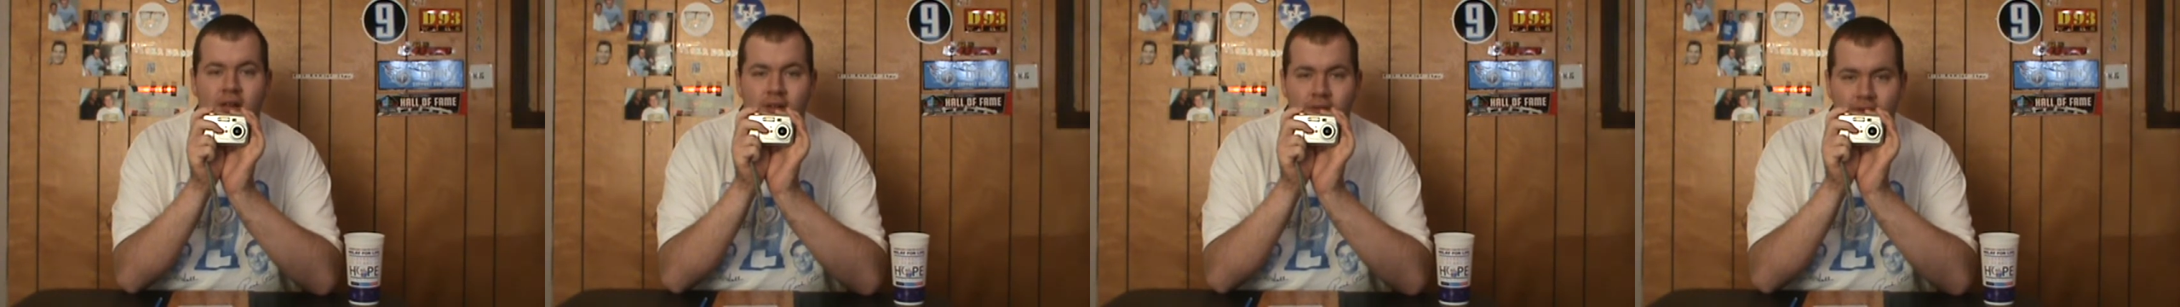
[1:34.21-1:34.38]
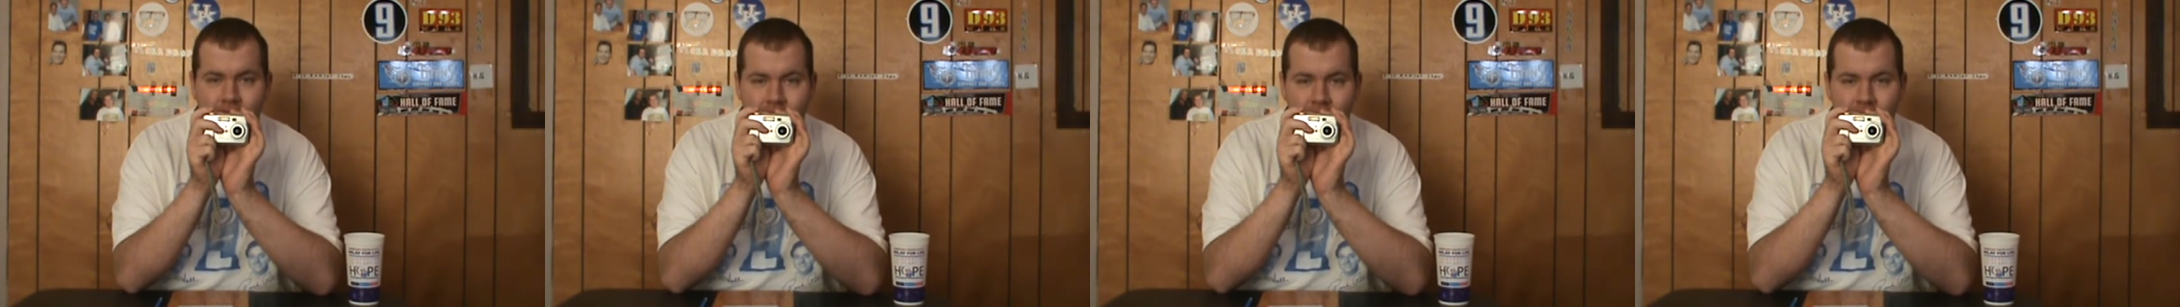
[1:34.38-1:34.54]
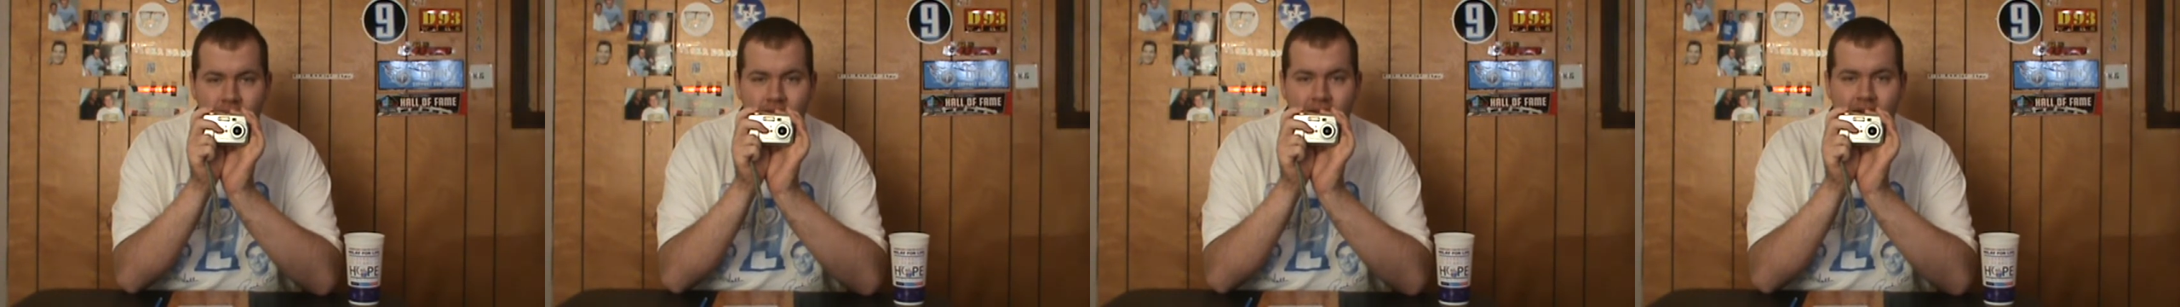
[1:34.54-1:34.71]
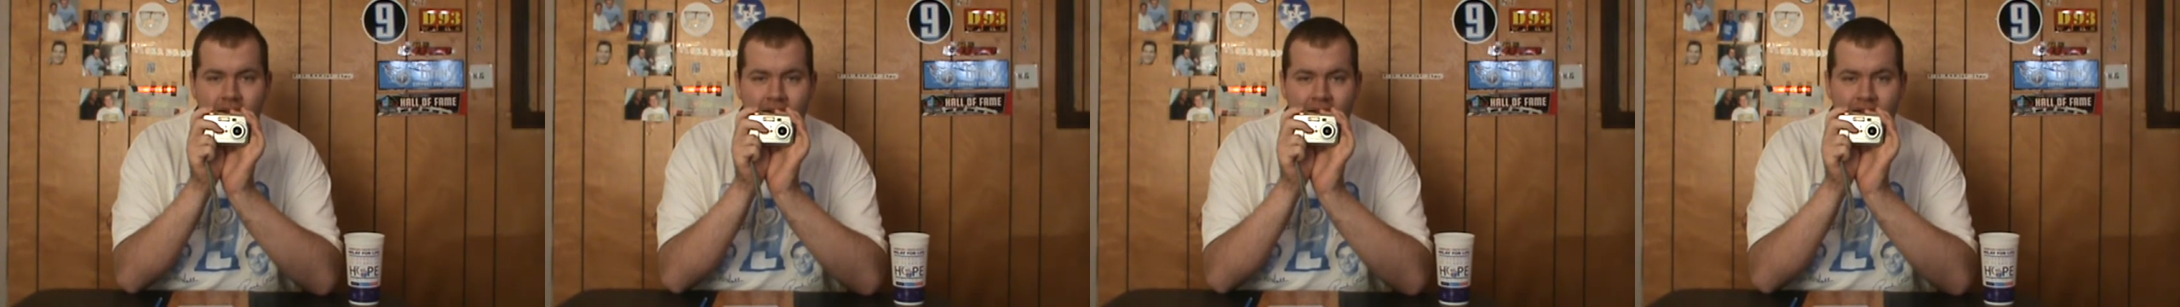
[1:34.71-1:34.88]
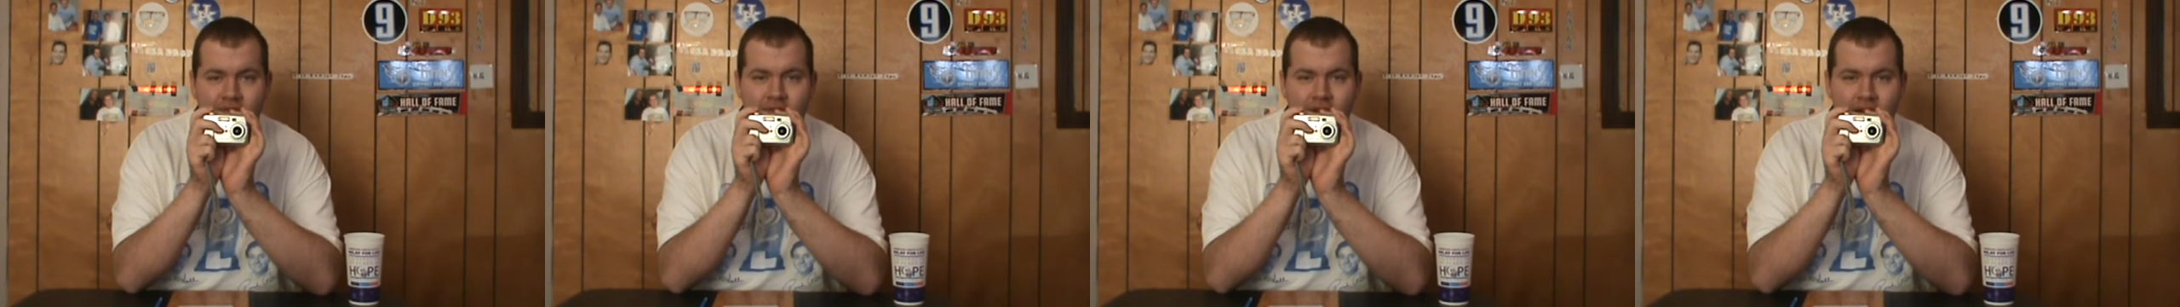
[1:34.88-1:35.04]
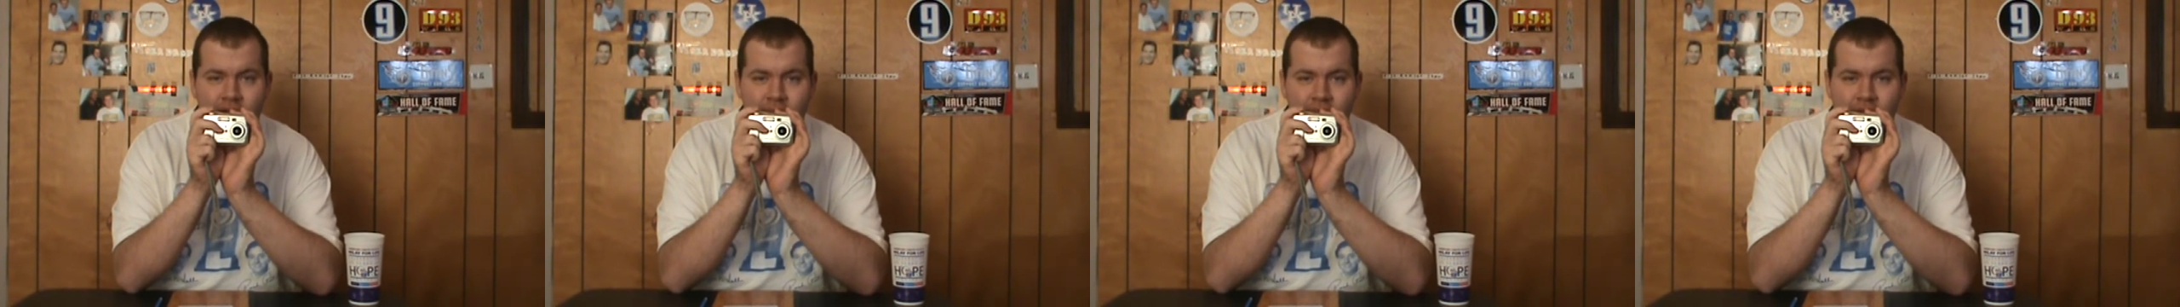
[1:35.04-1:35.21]
This is Kyle
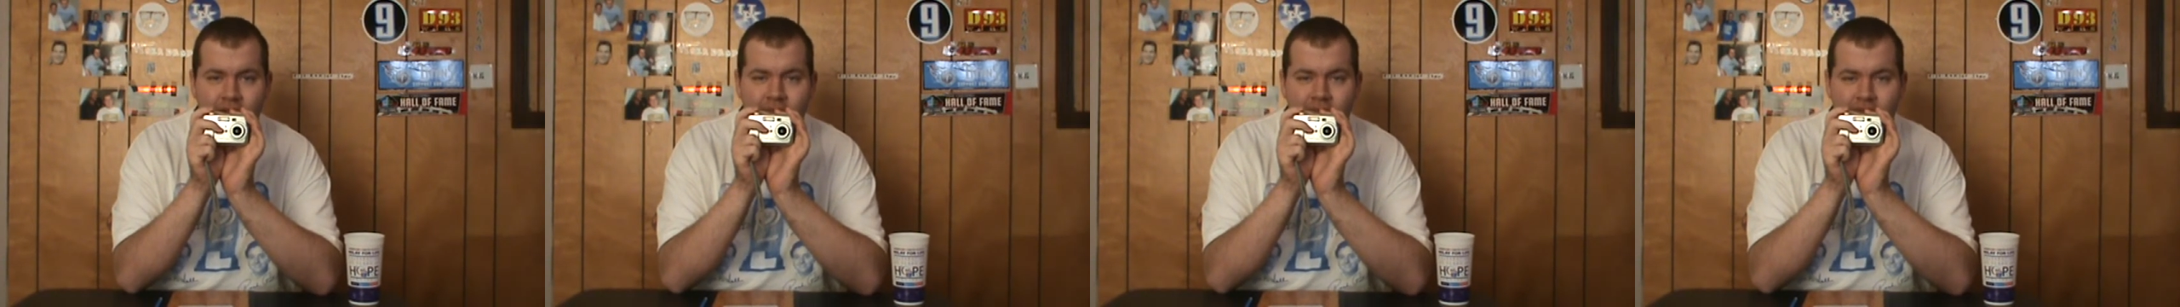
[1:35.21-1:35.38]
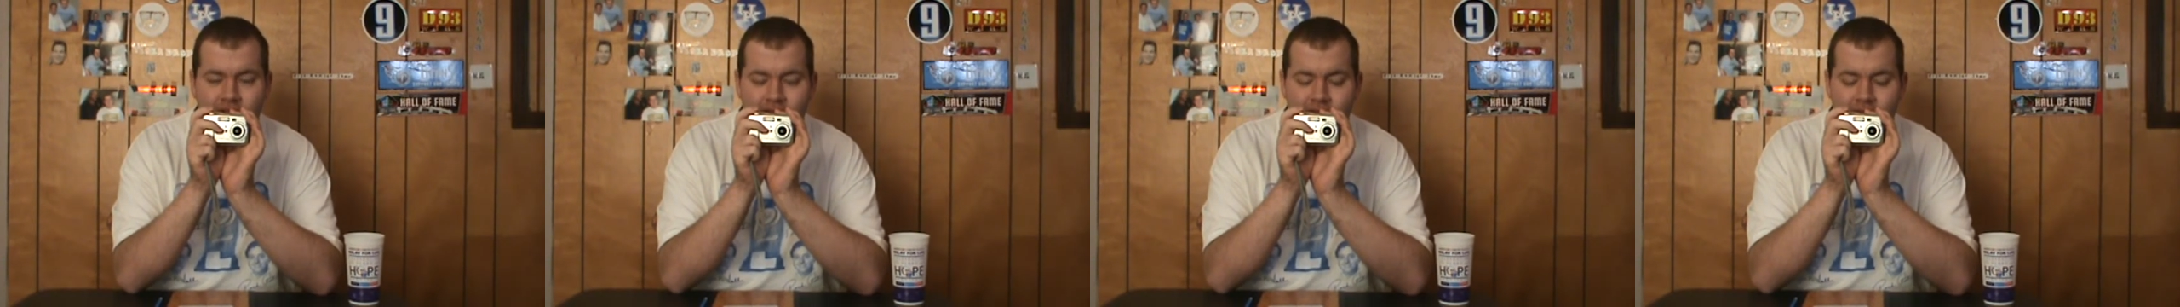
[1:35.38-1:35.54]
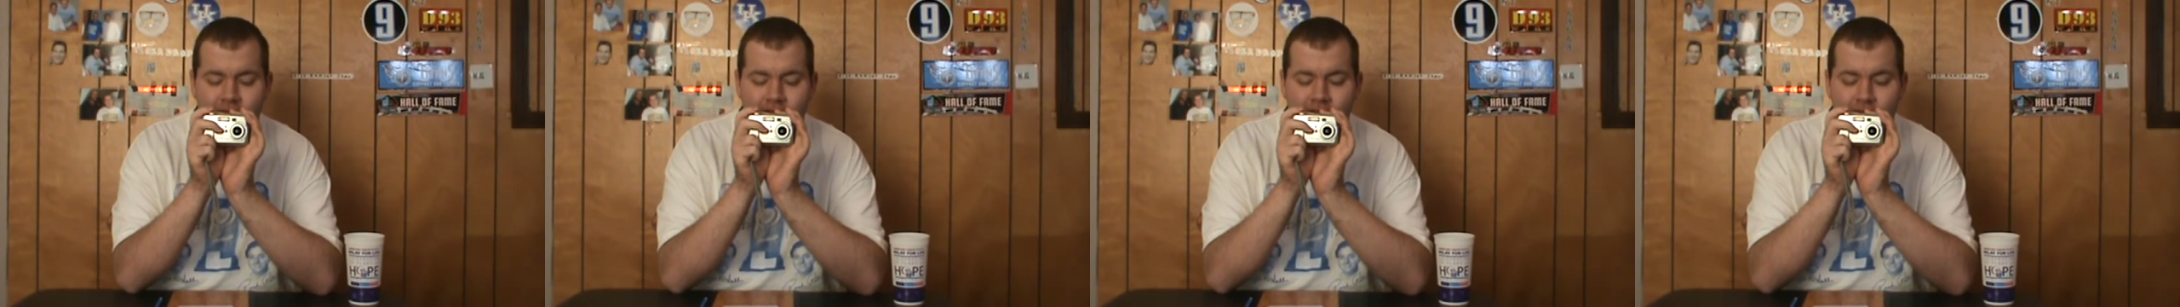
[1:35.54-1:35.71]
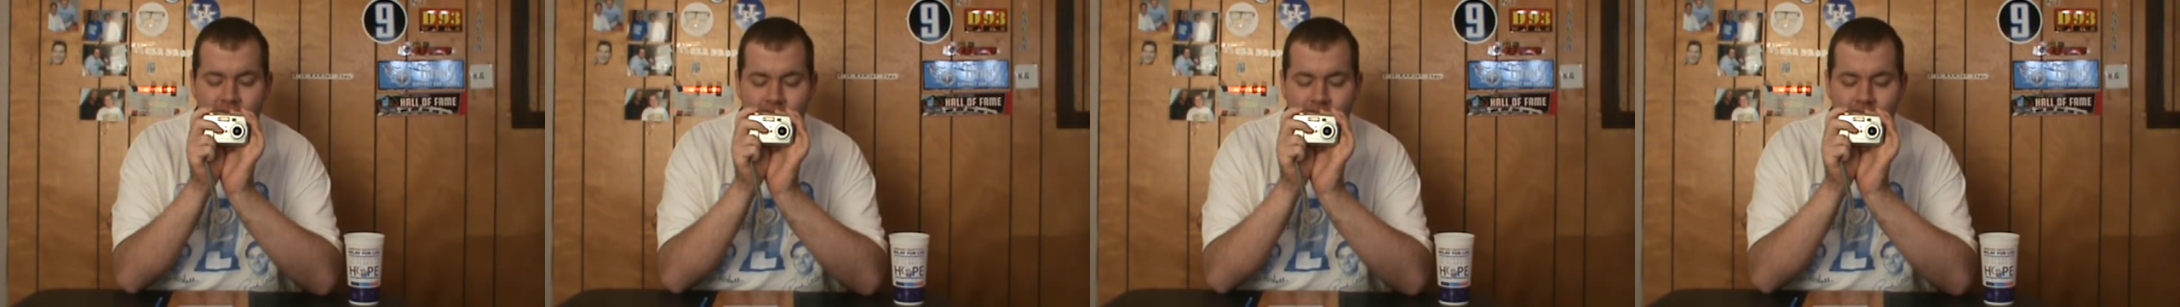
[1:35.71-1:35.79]
Ramsey for YouTube